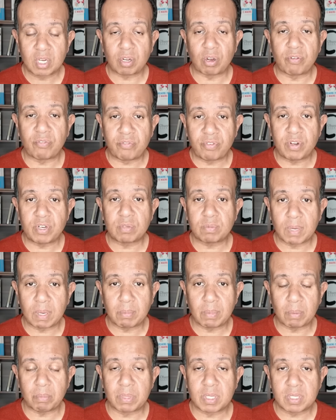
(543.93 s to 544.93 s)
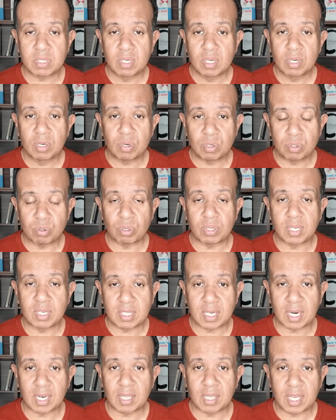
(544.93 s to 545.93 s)
go free to my members who join the
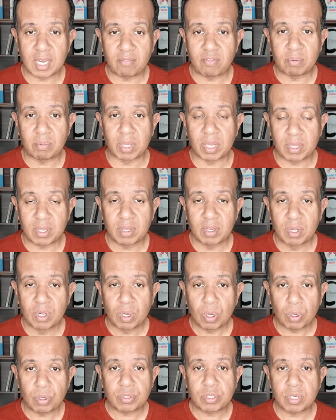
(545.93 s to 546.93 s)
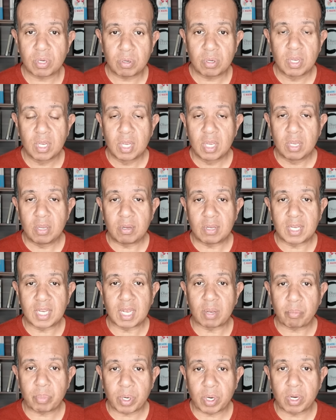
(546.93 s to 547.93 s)
channel every month. Also, you can
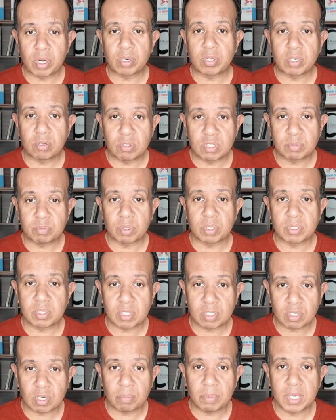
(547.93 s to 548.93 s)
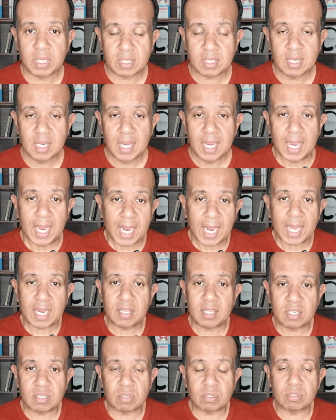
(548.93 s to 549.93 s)
get priority response to comments,
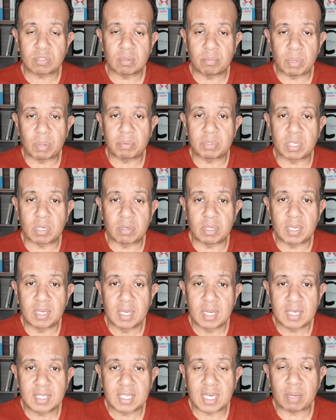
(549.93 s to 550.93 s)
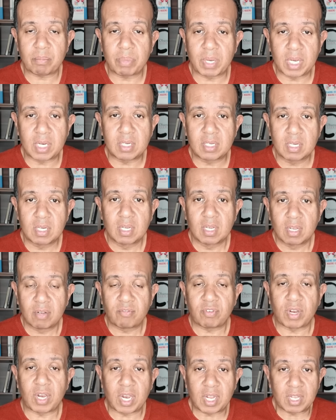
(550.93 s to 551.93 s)
and there's also a members only chat page
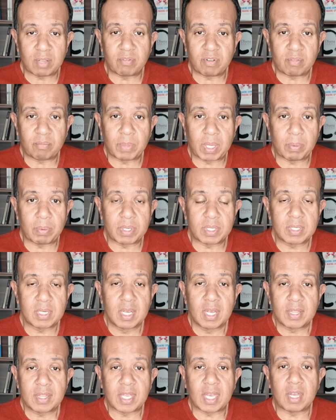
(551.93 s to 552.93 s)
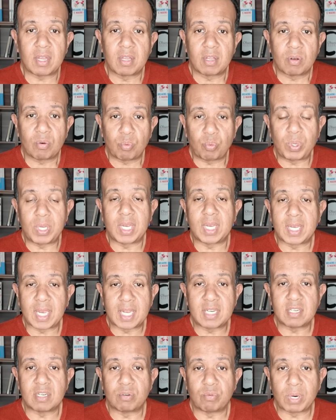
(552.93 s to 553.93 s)
for higher level members that we
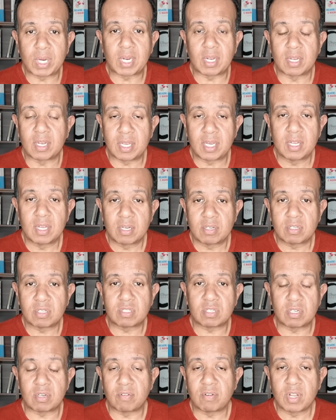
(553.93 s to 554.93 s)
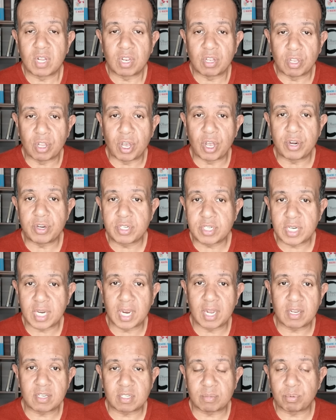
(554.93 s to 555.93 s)
engage in regularly to sort of learn,
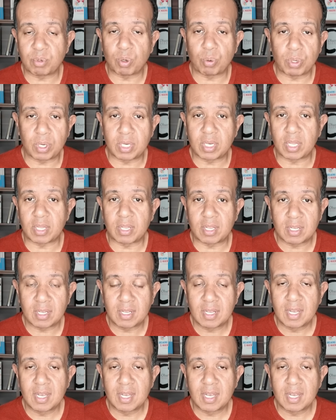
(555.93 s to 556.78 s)
share and support one another.